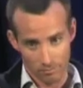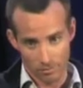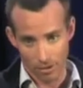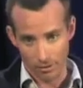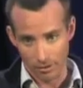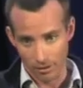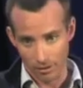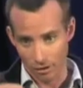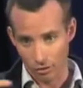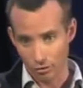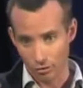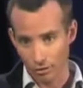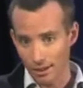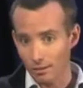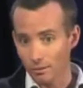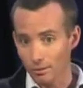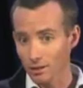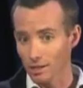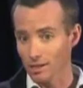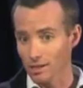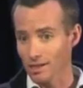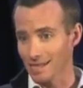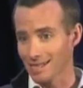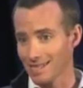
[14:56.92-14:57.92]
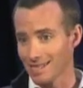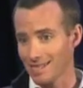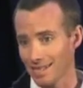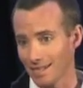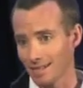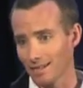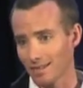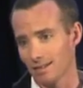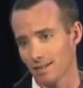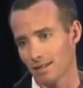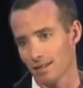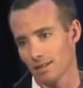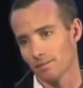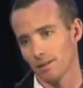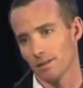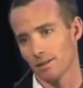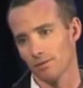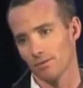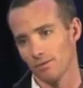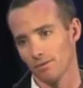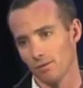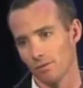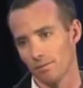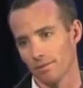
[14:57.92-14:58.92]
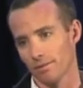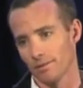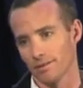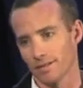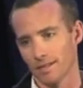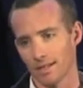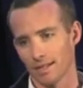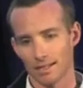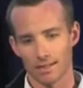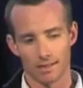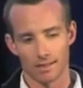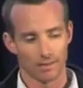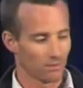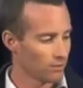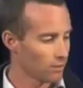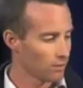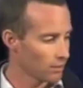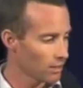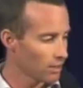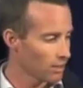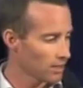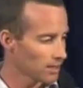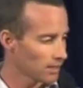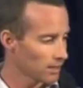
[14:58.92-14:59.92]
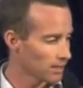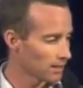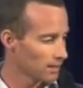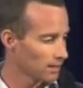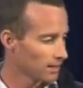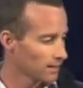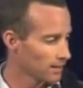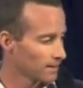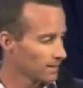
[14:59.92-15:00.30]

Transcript: on the credit which is extended to them in the form of seeds and fertiliser.